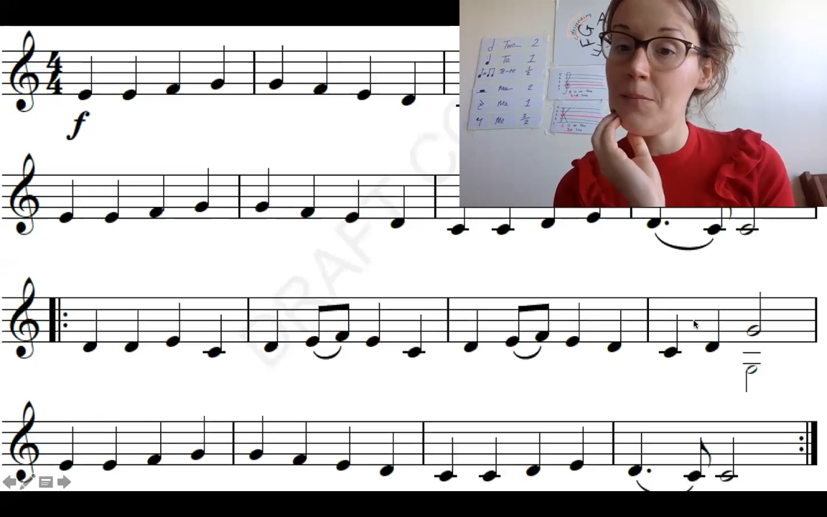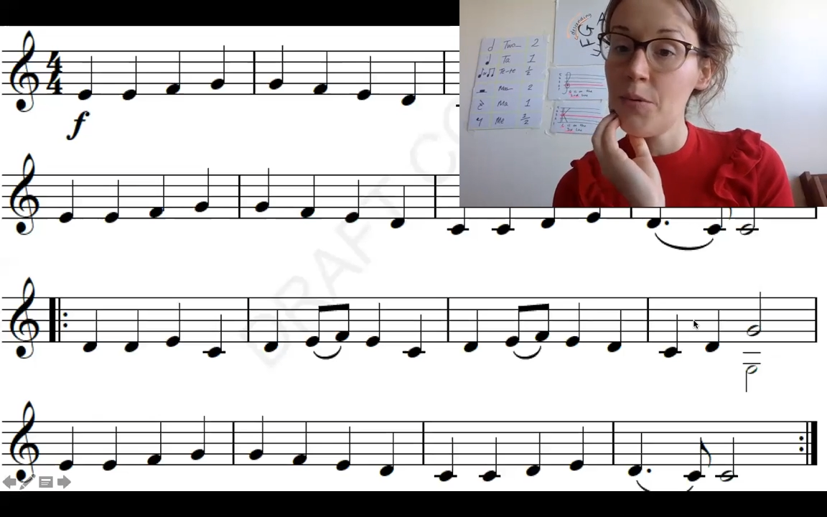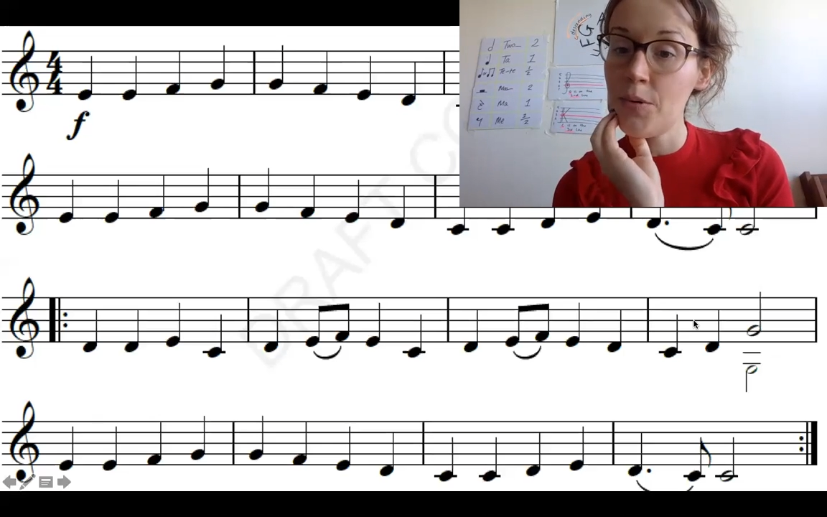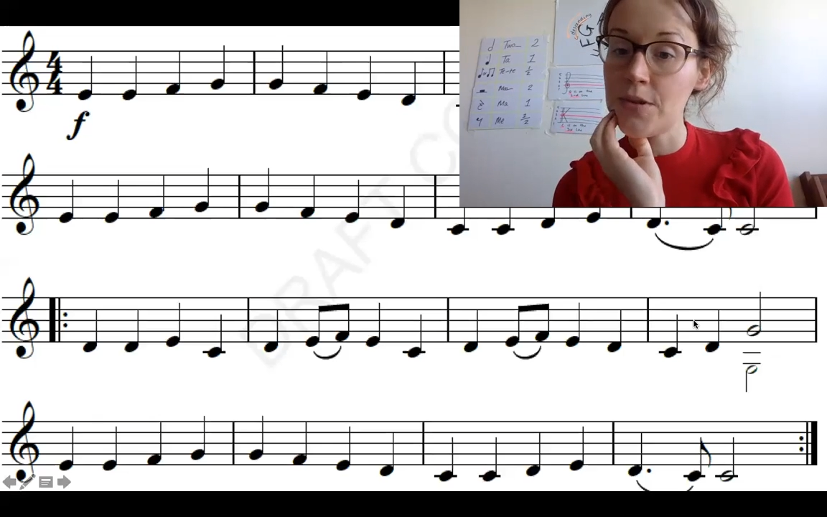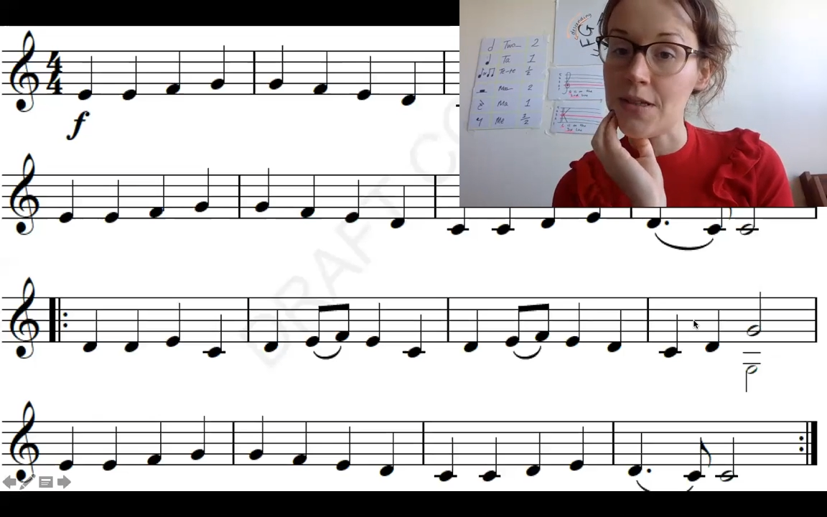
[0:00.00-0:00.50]

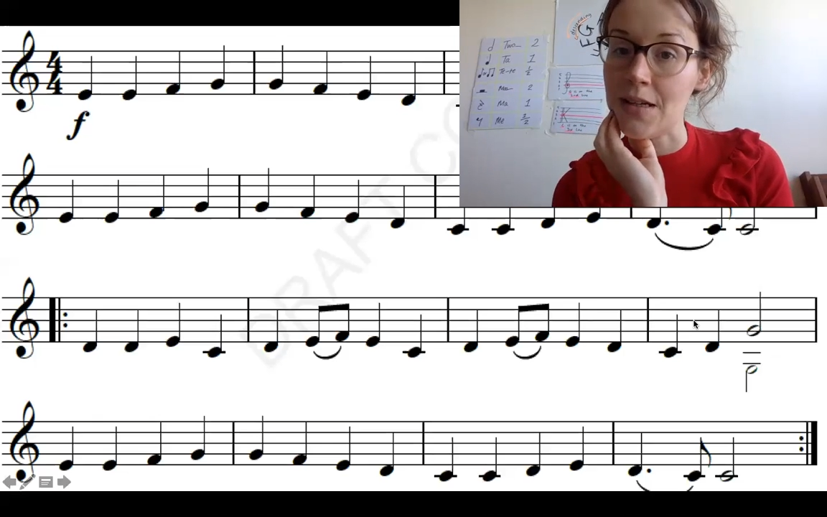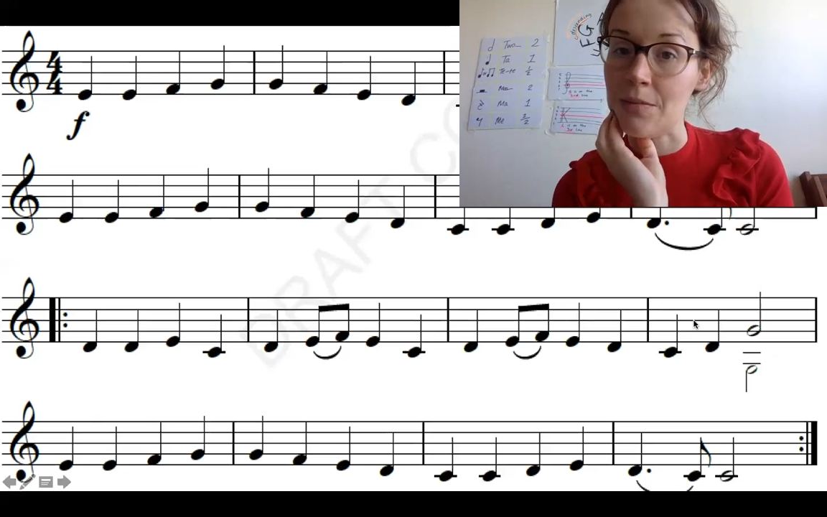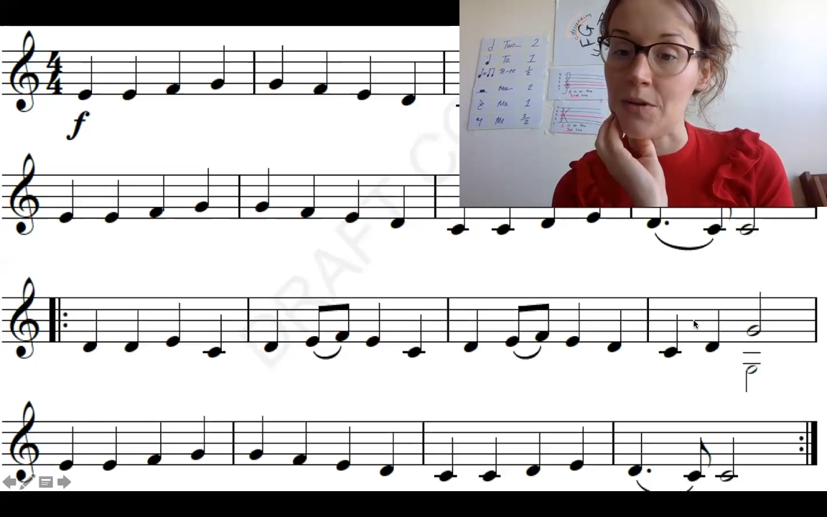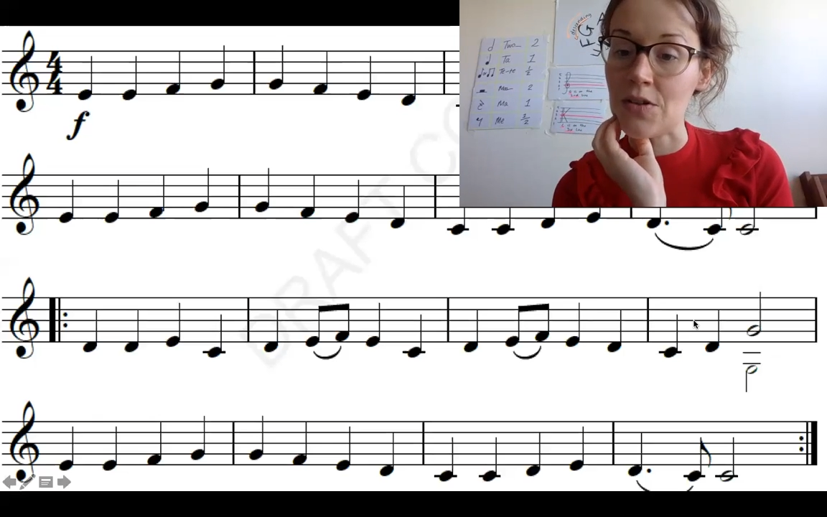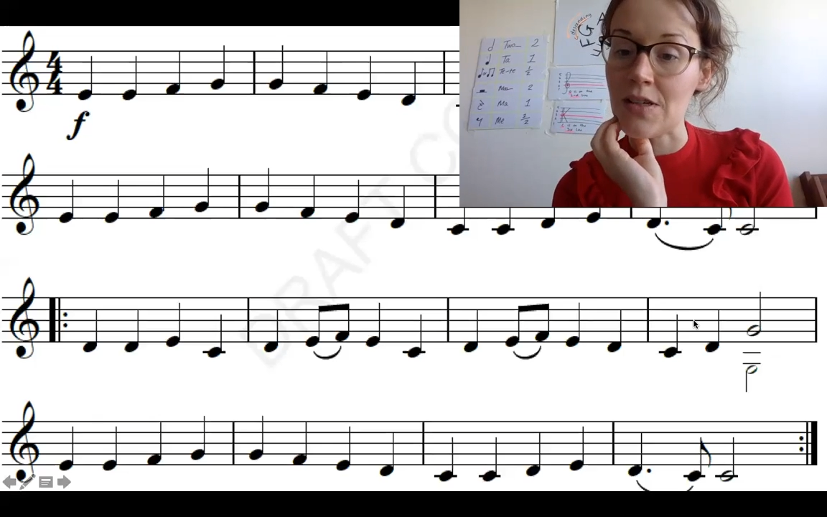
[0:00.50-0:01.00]
important
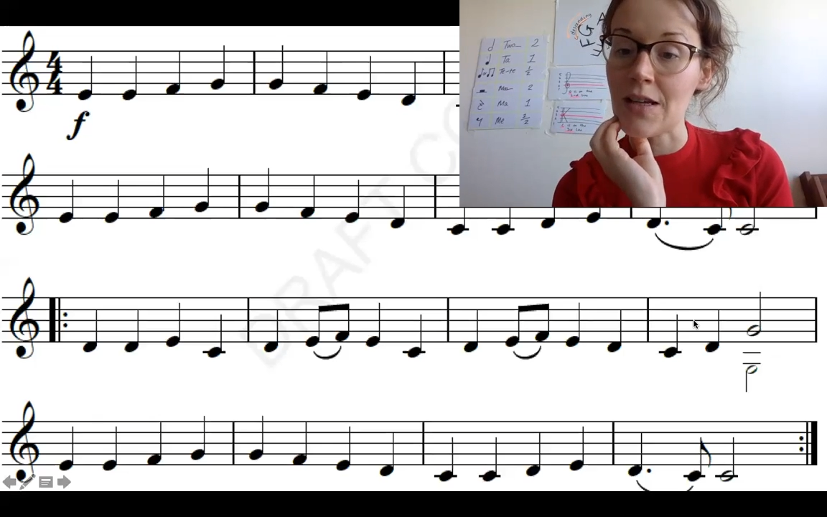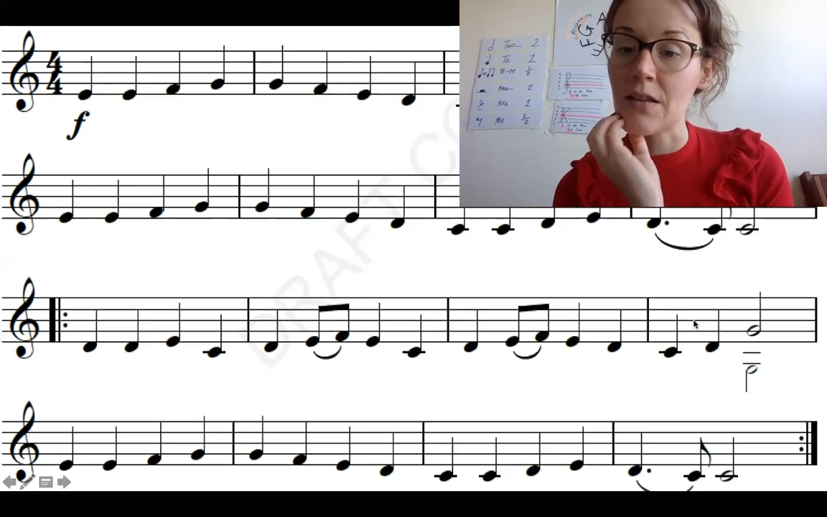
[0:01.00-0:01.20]
in music.